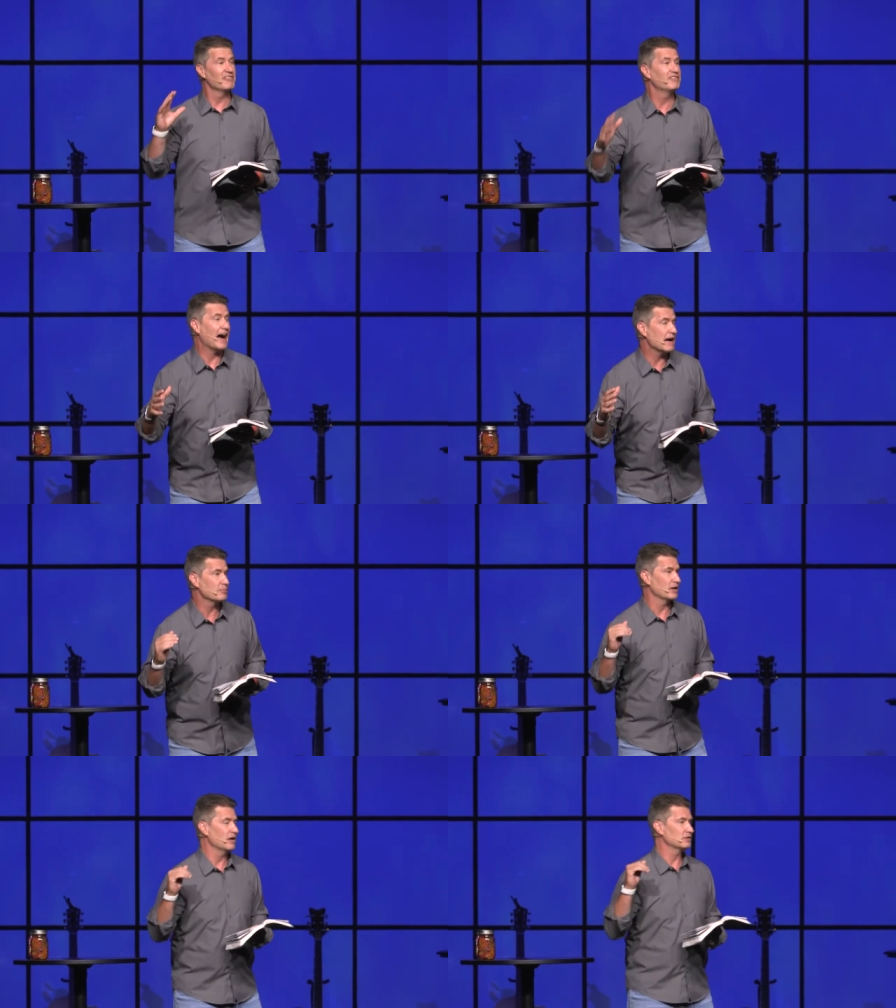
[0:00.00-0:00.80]

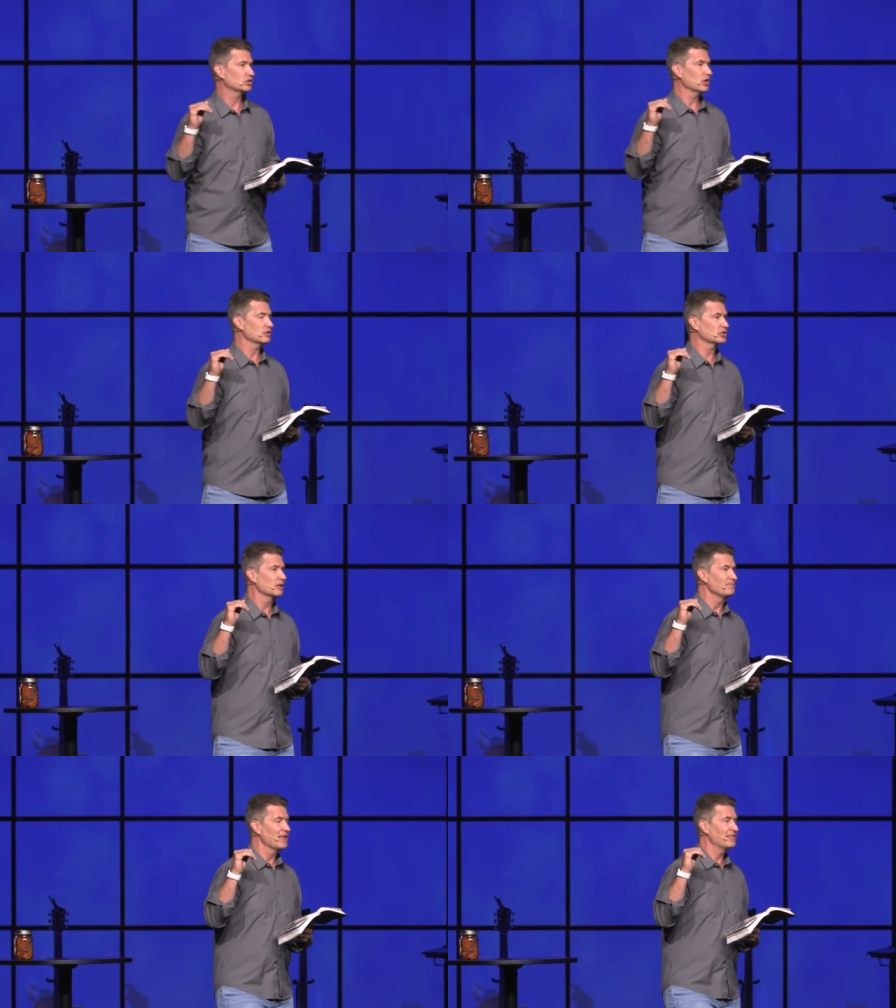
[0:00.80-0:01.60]
vibrant, of a church
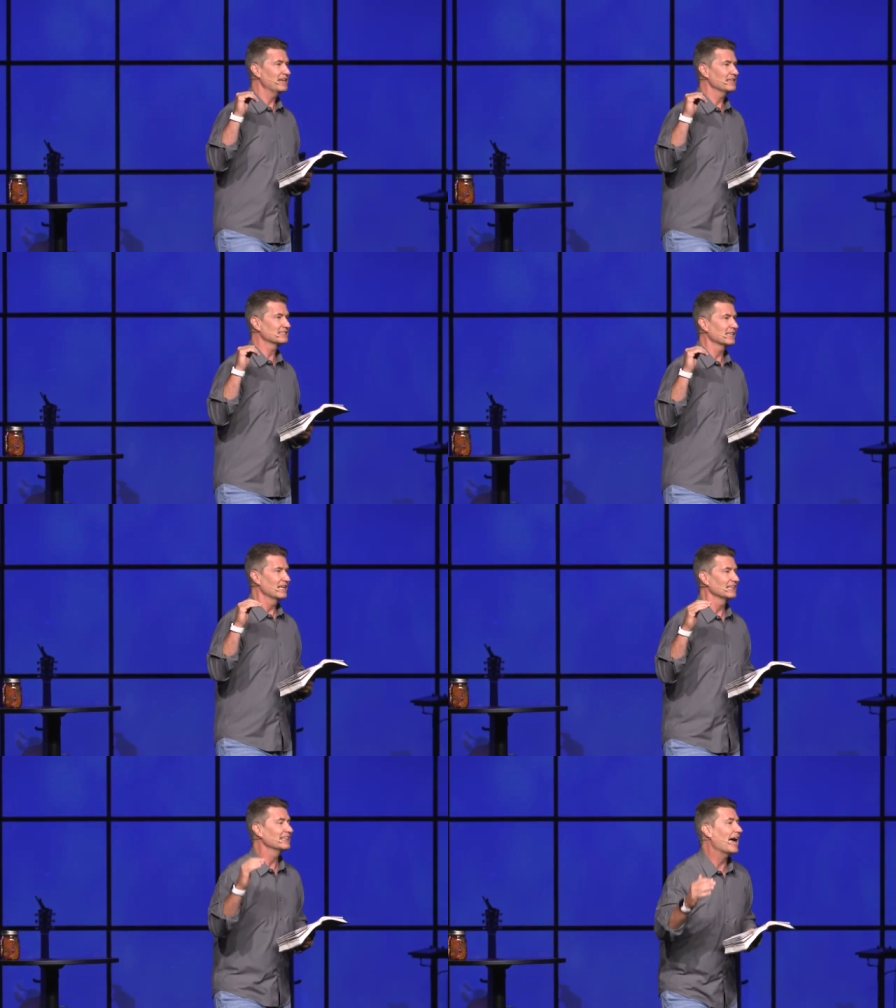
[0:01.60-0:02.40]
that is
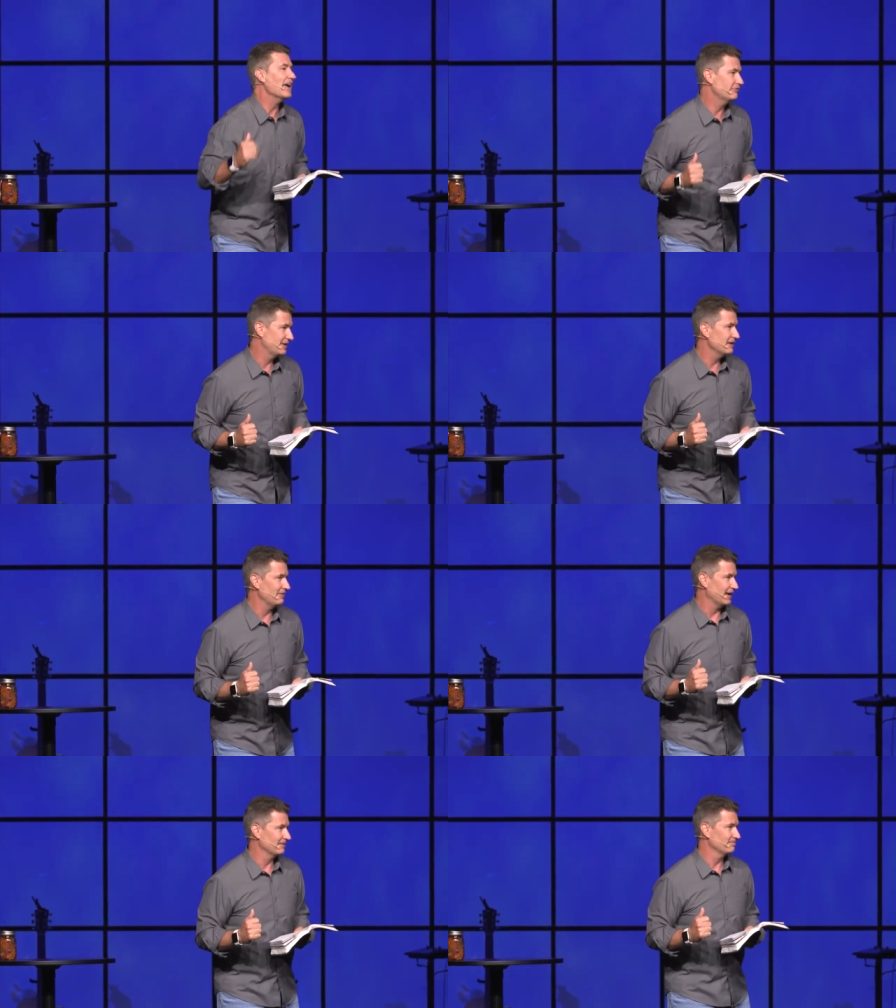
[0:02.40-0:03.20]

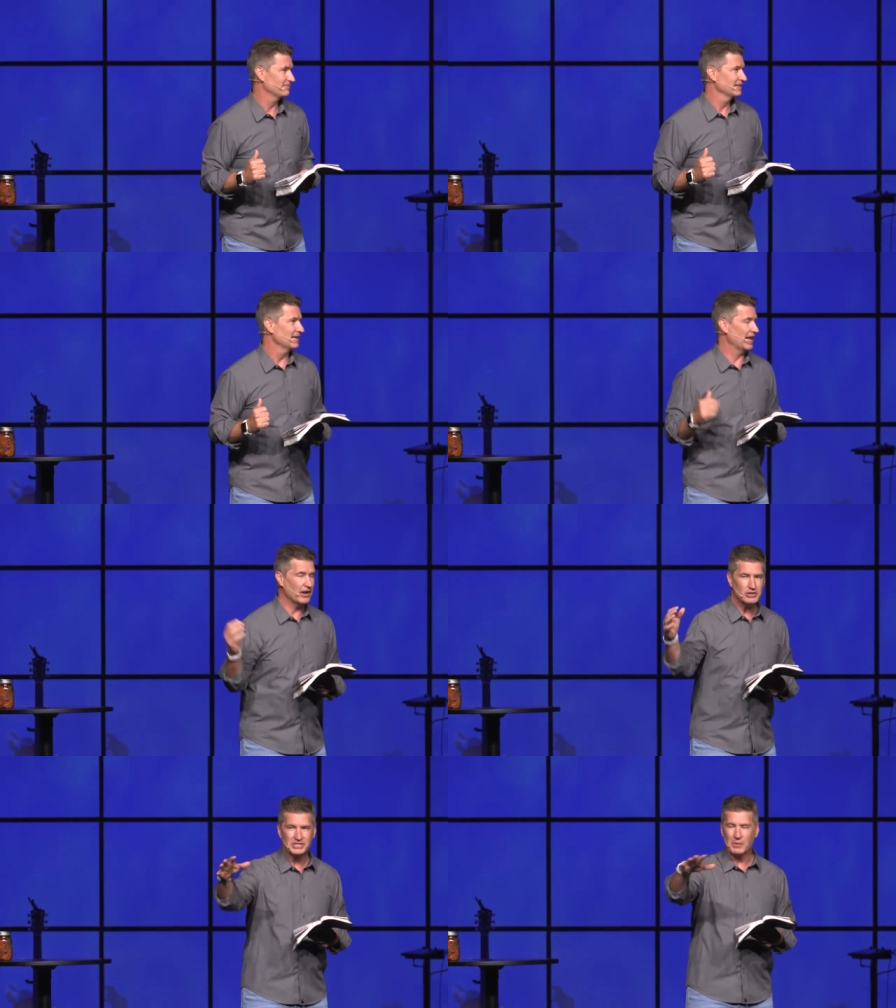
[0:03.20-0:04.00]
life-giving. And
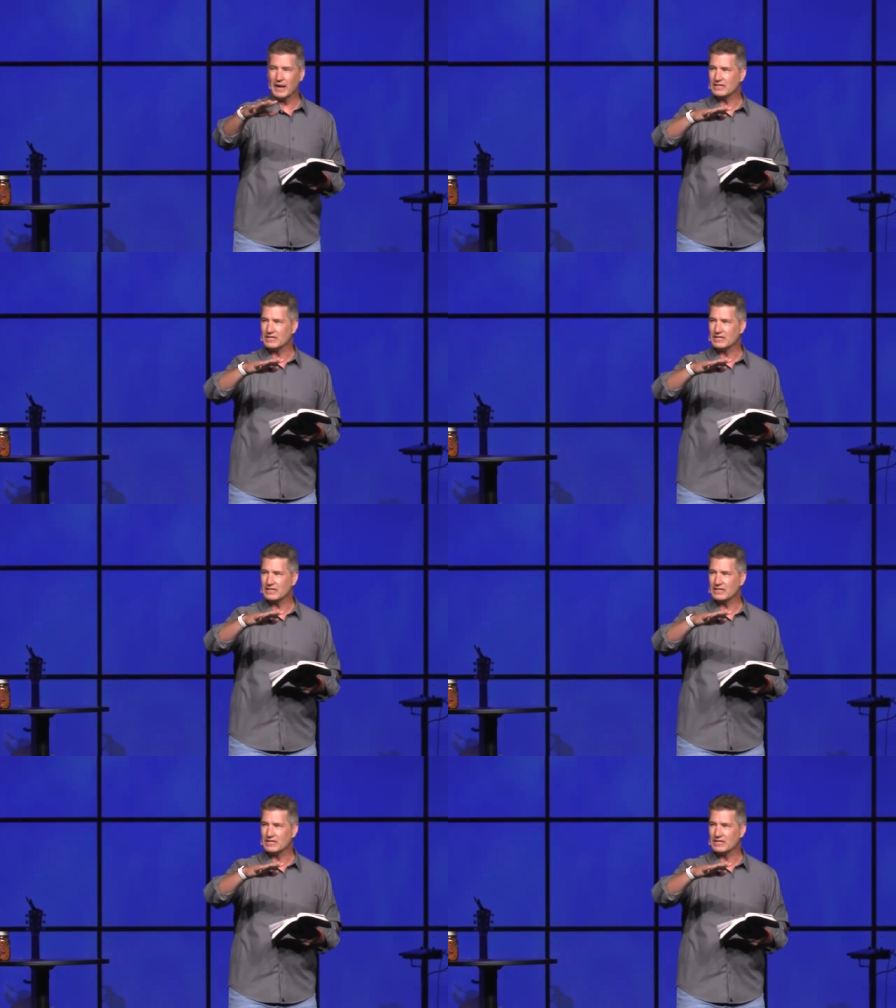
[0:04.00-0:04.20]
understand, when I